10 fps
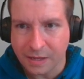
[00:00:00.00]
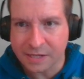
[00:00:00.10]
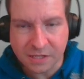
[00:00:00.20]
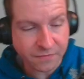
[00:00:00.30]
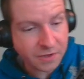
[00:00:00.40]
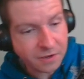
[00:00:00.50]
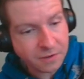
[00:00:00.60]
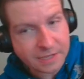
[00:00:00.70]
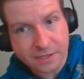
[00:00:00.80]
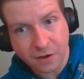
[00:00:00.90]
that's the
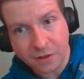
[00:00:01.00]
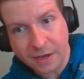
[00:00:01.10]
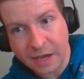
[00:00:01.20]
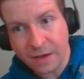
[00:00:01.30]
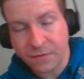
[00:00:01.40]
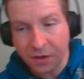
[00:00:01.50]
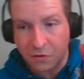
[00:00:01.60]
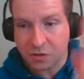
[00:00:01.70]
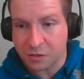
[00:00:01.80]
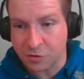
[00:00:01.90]
video. That's all I have. Thank
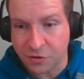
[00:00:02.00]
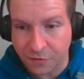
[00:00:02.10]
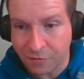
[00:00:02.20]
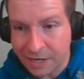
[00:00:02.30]
you so much for